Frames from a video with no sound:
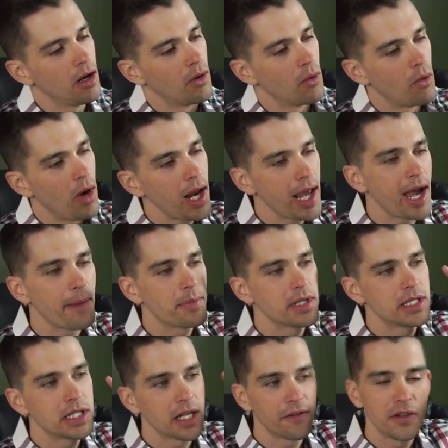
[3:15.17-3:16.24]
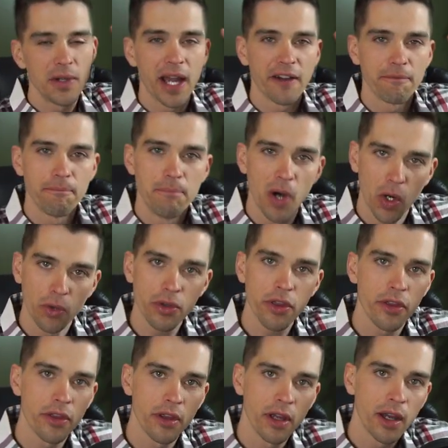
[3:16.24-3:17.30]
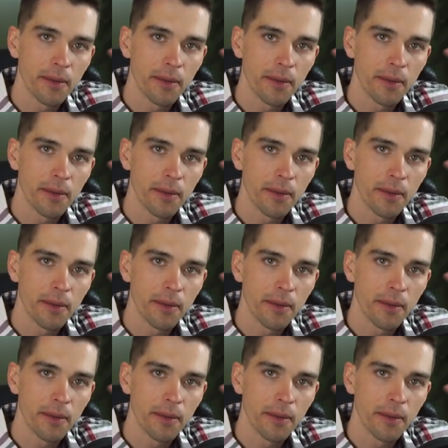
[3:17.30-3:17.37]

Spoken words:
what happens if you have both